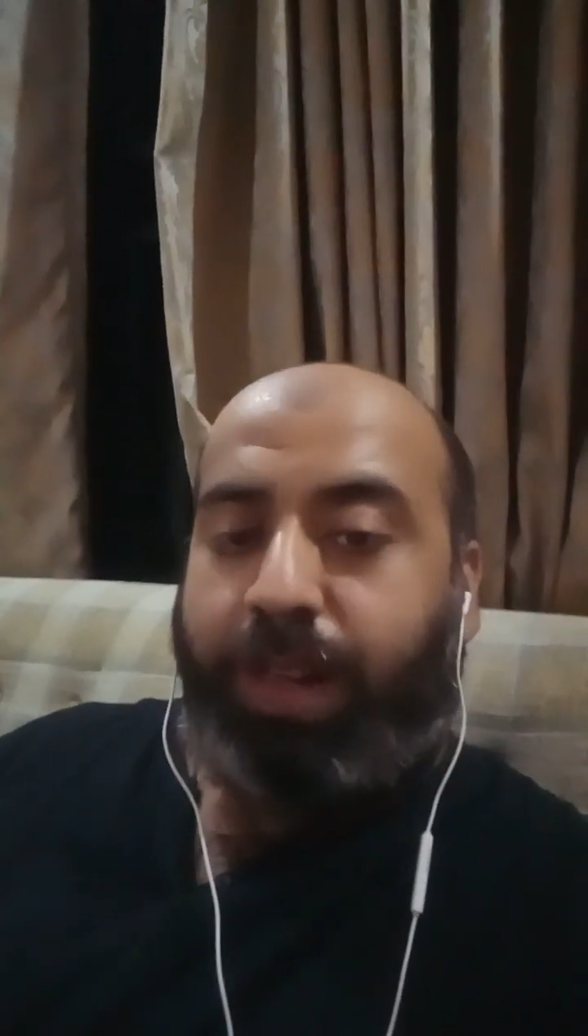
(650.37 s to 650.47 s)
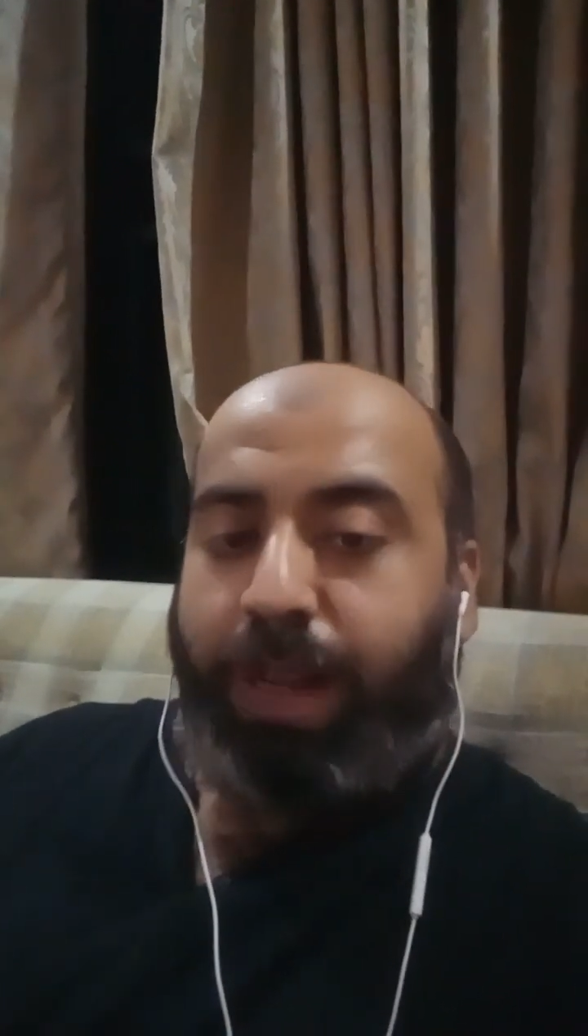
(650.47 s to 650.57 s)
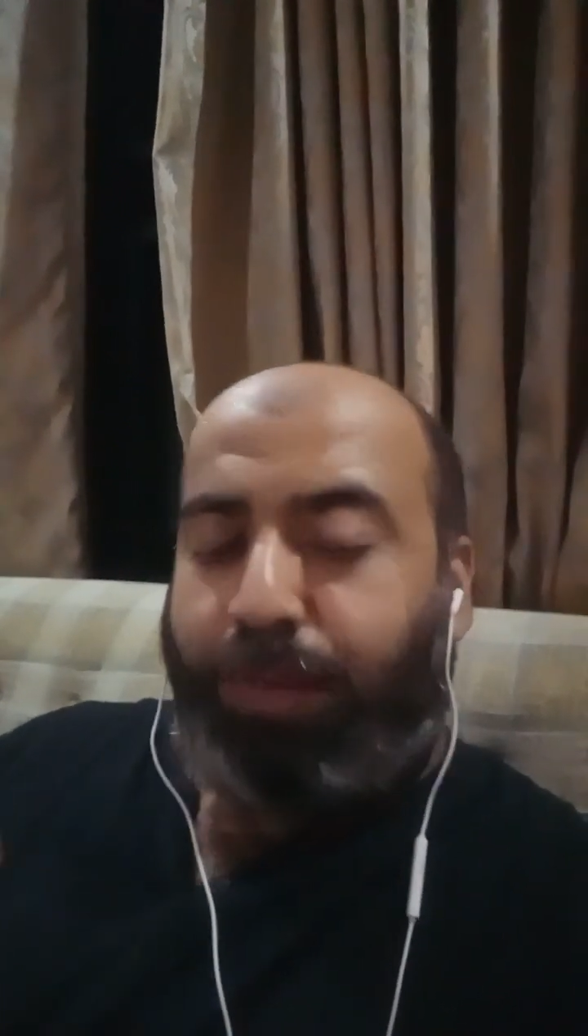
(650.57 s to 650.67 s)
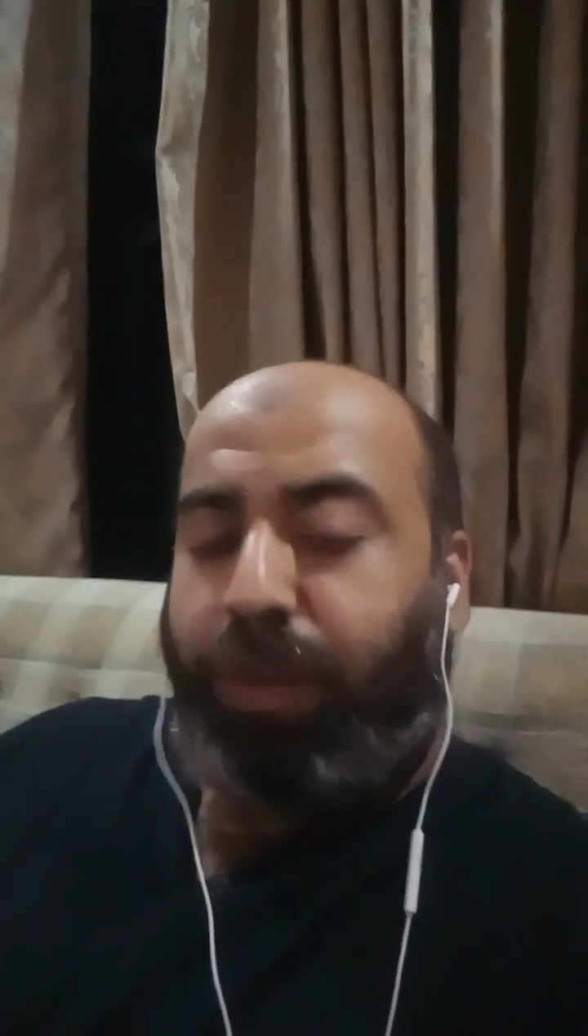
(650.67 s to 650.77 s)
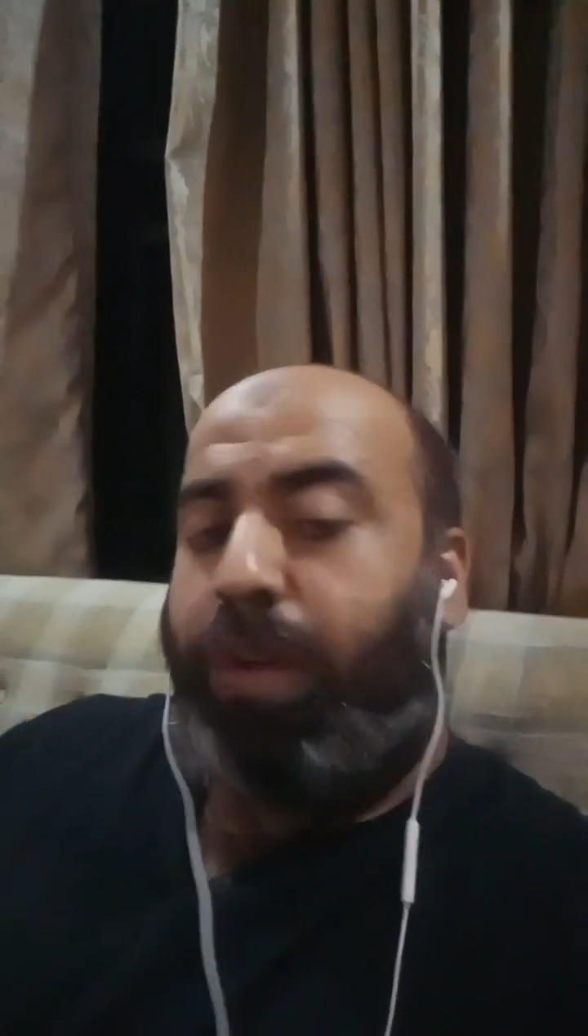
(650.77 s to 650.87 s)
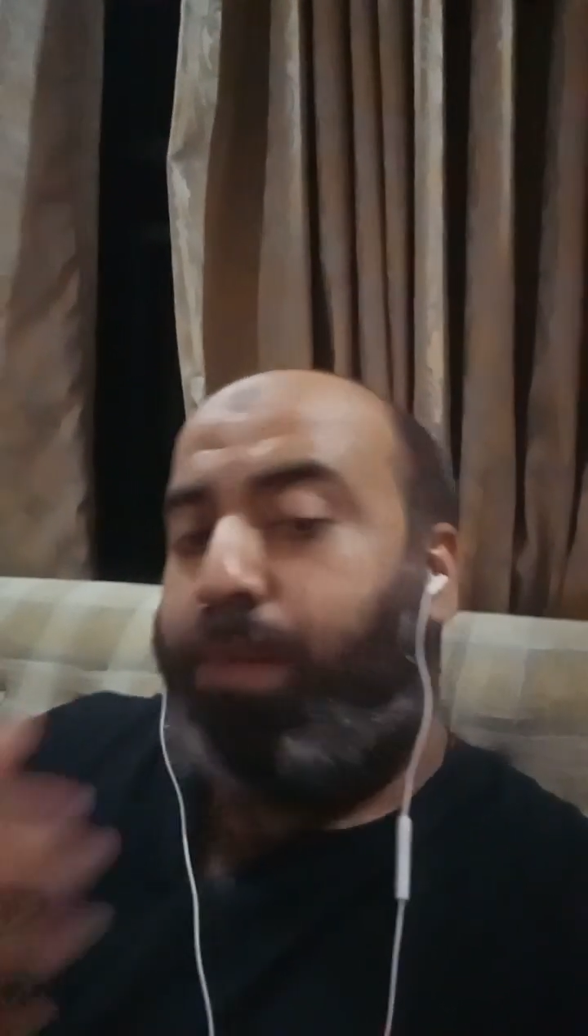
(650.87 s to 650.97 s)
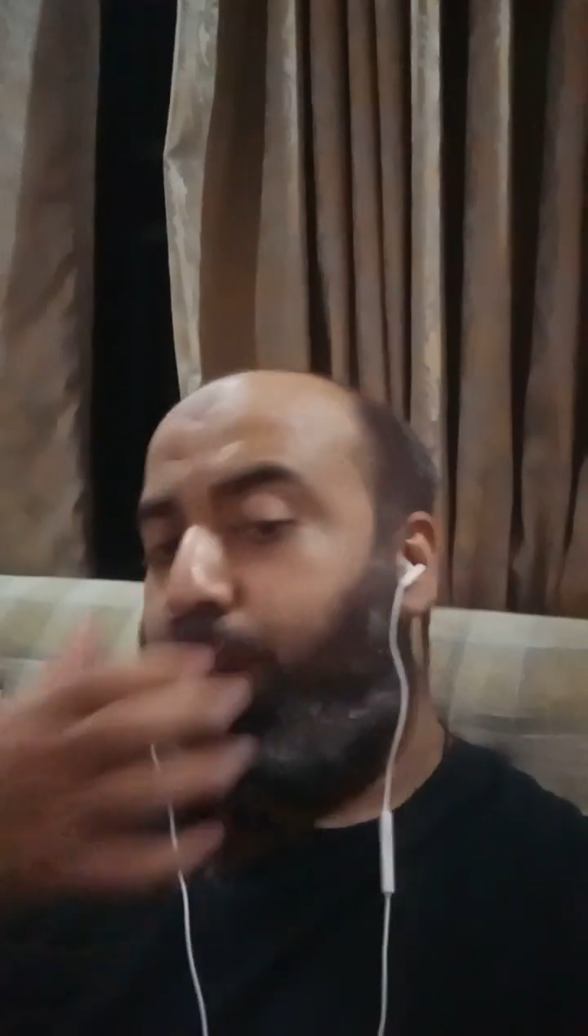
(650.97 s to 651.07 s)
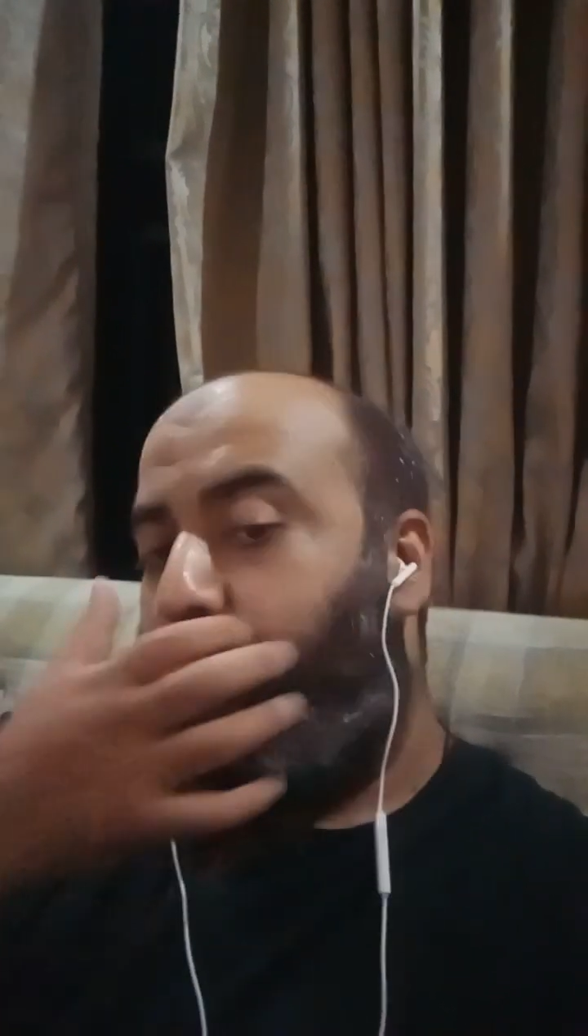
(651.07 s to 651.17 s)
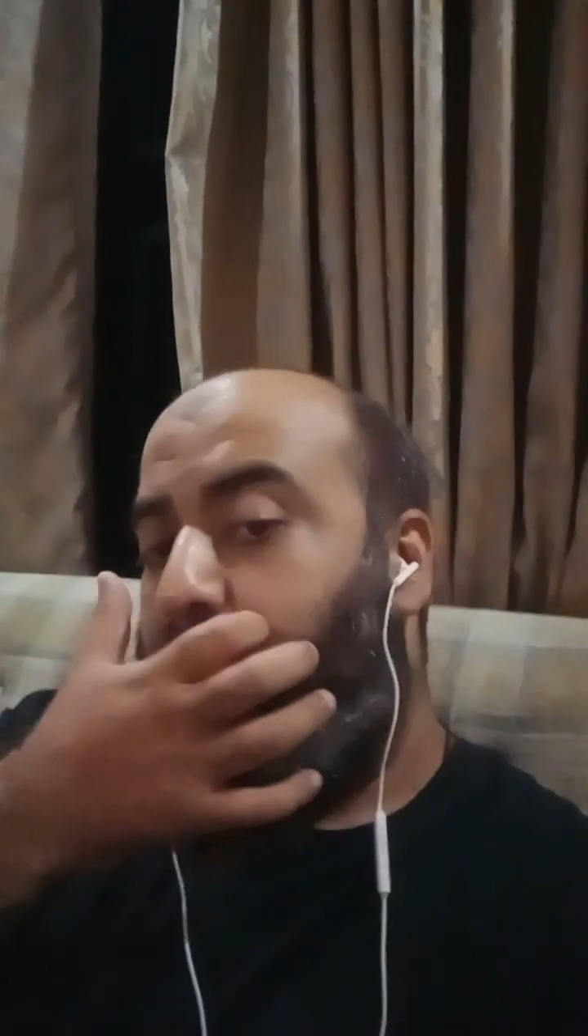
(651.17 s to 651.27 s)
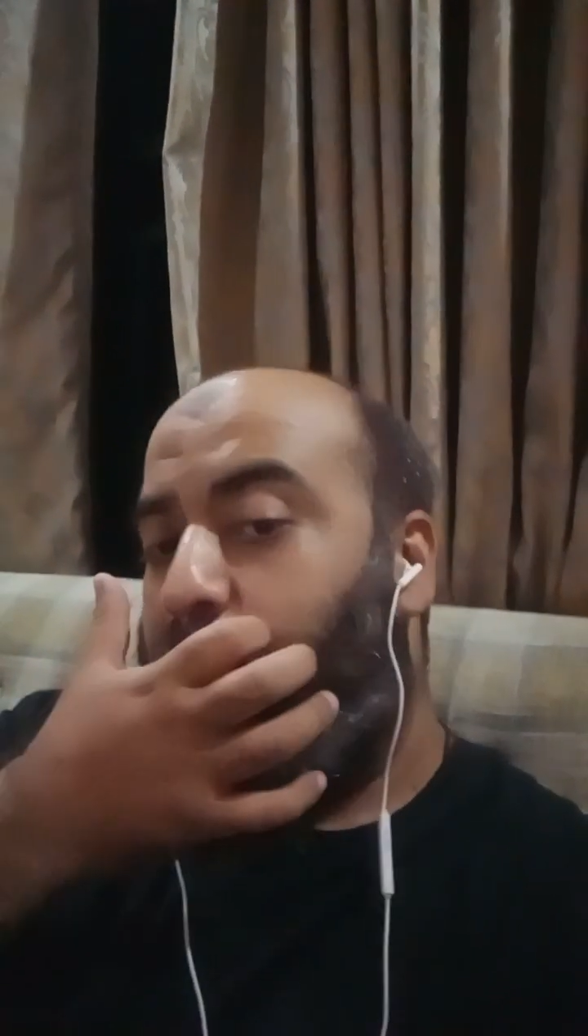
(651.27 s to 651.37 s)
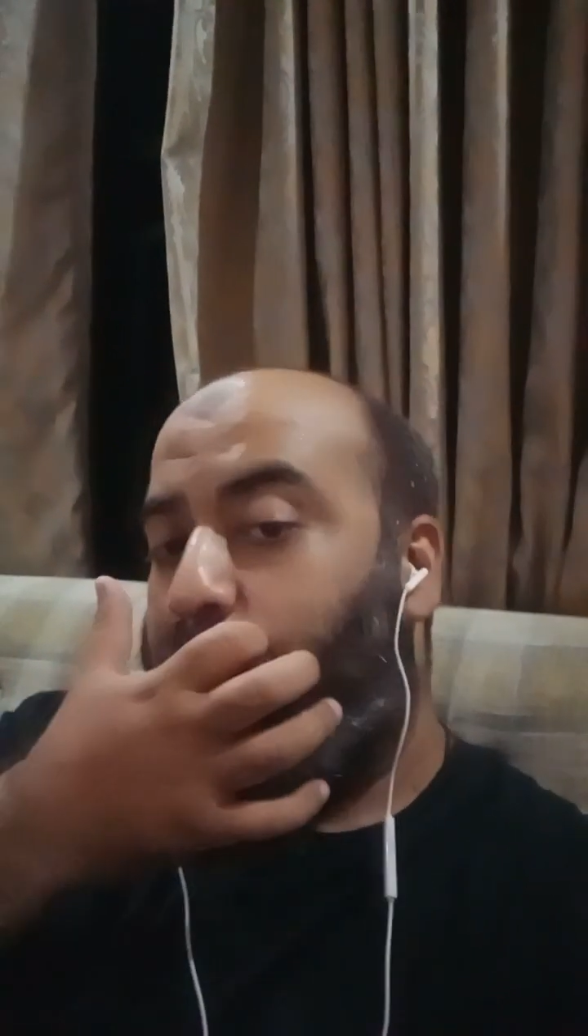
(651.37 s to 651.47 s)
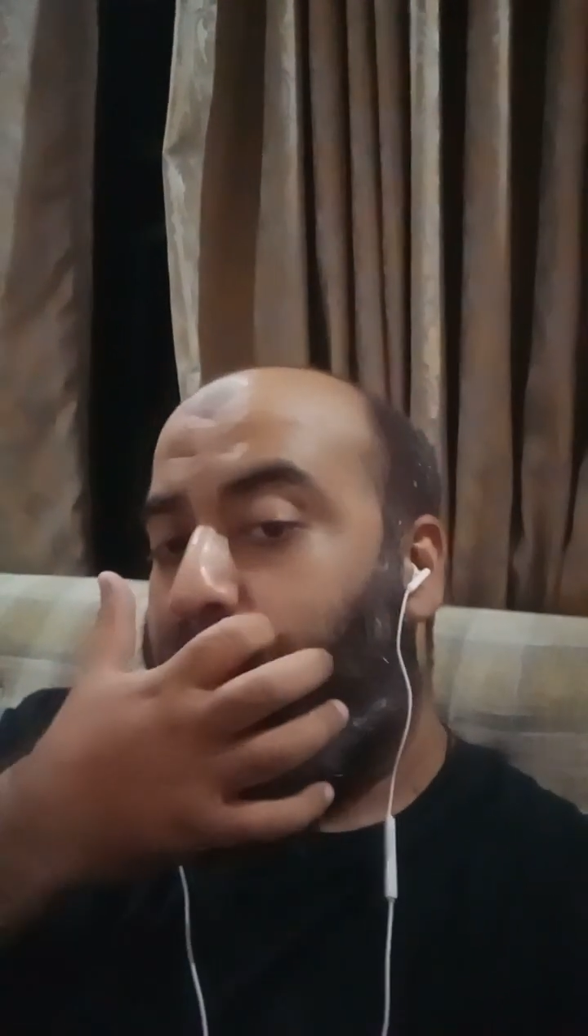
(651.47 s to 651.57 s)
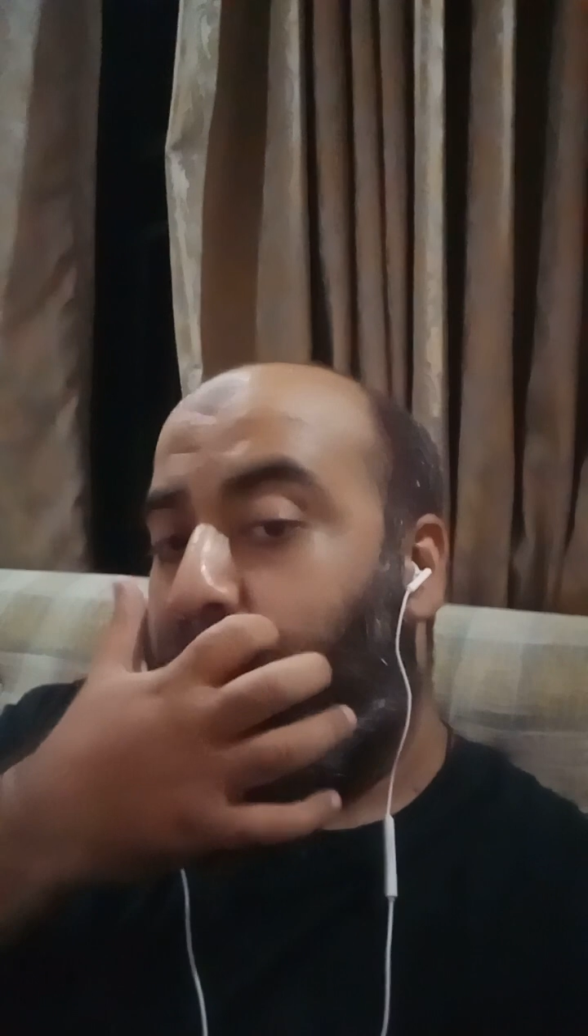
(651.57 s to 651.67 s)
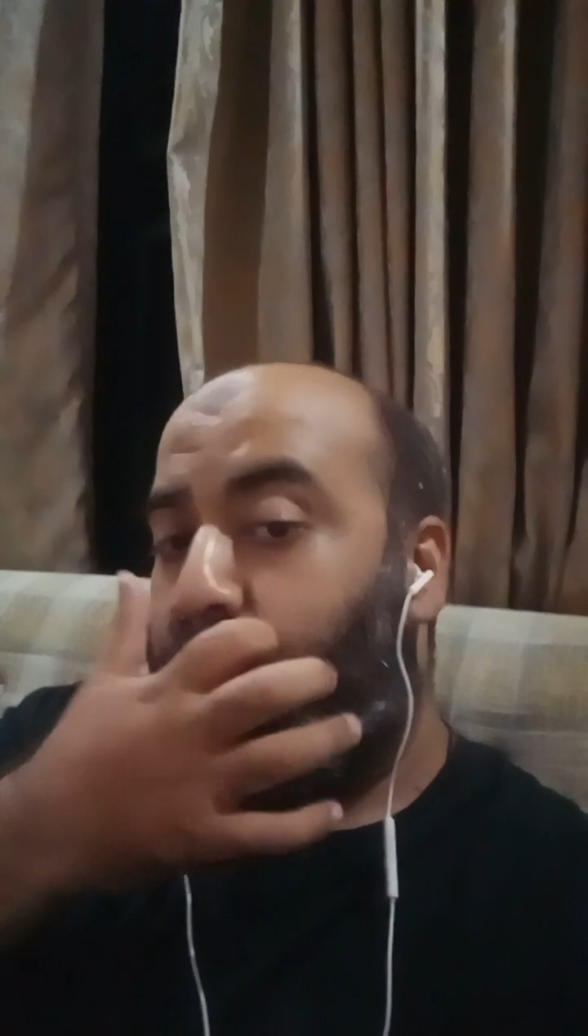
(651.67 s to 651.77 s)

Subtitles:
Amsterdam police